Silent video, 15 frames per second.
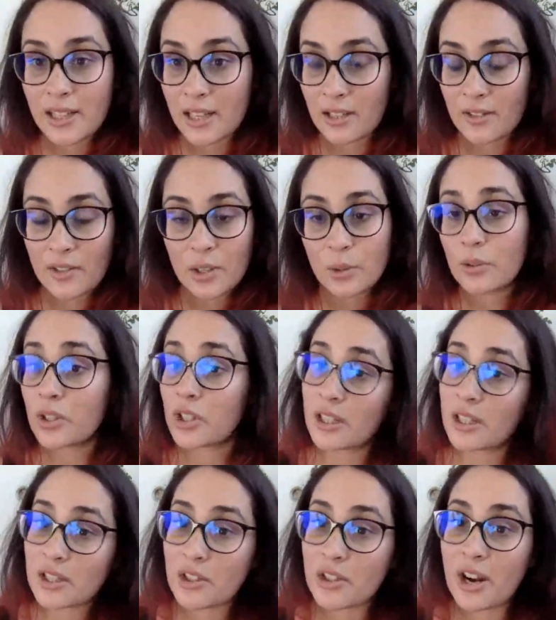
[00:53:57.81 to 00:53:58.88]
at the end of it all
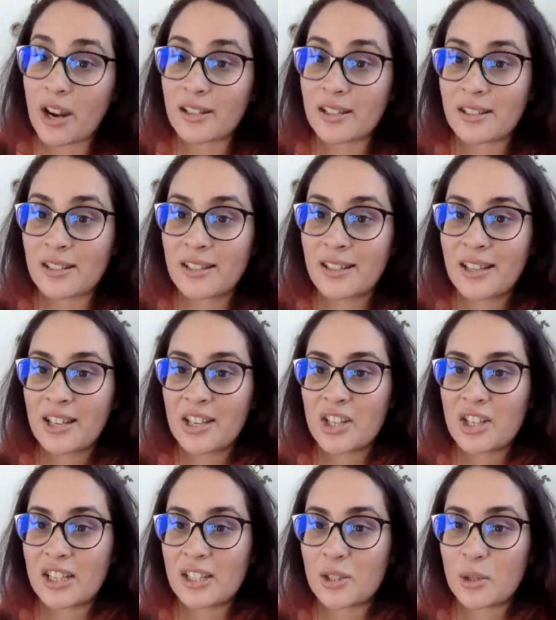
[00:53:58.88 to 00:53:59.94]
she's the threat
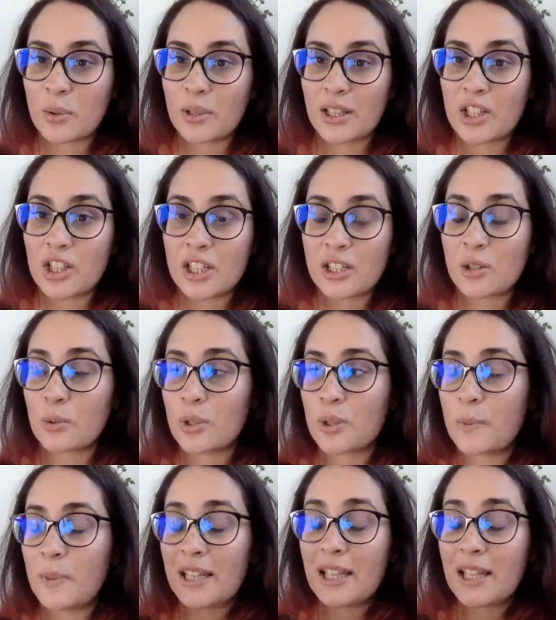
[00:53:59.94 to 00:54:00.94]
she's right. talking she's